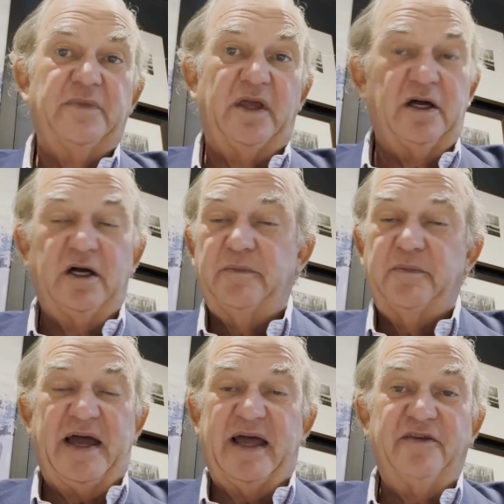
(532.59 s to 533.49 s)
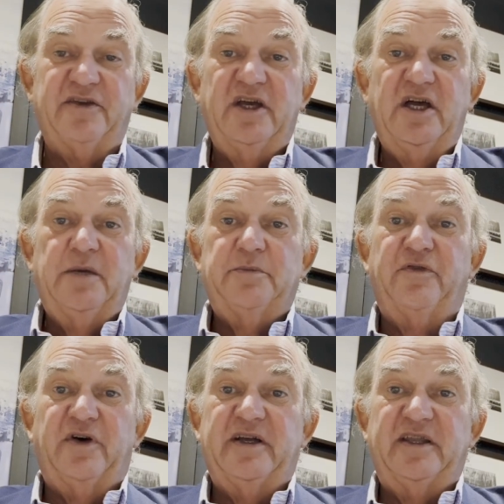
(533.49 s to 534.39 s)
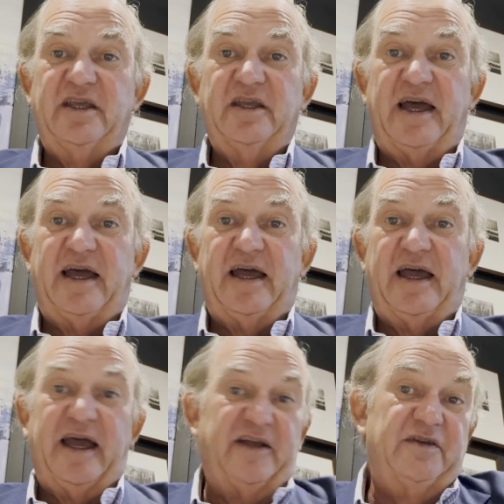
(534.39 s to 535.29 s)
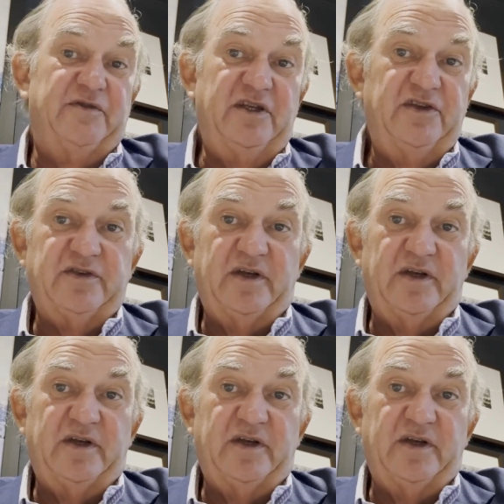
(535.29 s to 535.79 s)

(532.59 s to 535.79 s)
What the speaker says: and providing activities,